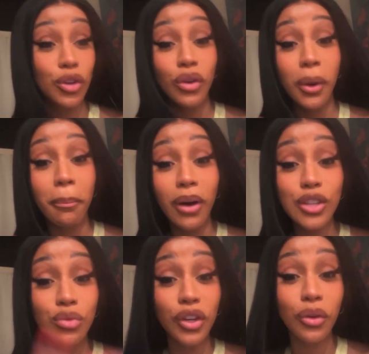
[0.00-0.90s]
when you're in a
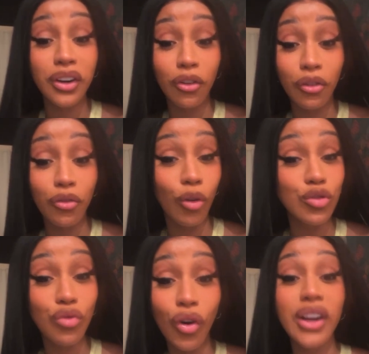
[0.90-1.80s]
bus, when you're in a
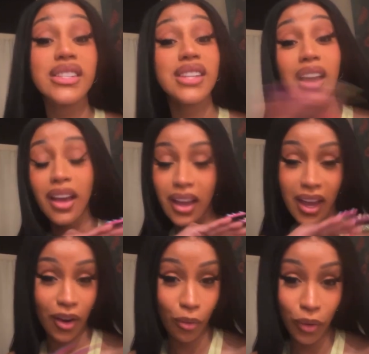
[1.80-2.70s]
Rolls Royce,
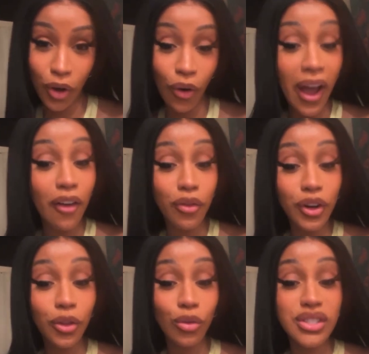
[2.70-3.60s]
we all have
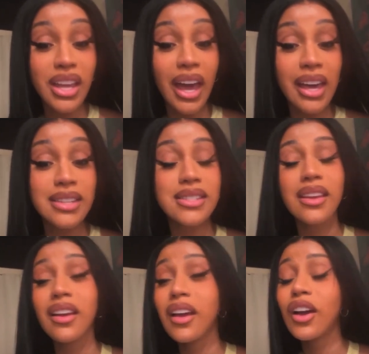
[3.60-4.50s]
one of those days.